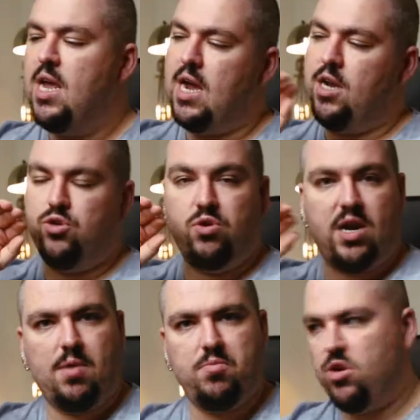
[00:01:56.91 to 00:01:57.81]
and your
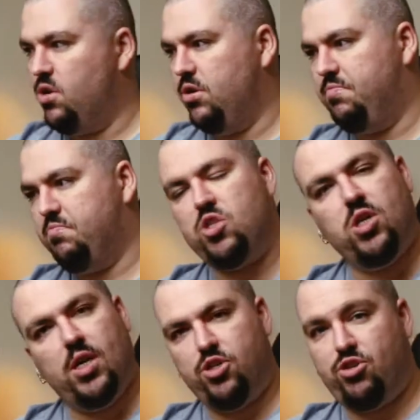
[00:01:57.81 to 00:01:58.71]
camera could
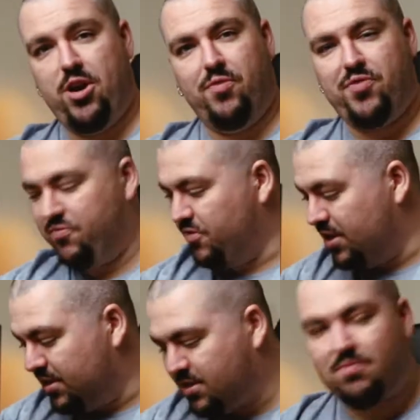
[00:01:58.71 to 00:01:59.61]
slide straight off the
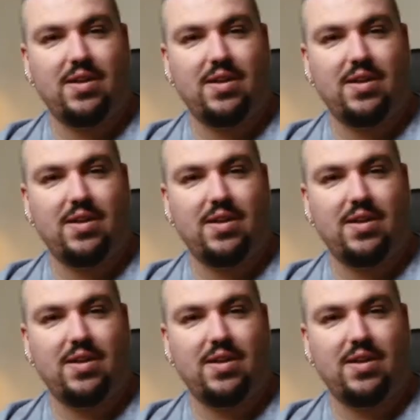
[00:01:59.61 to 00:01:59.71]
front,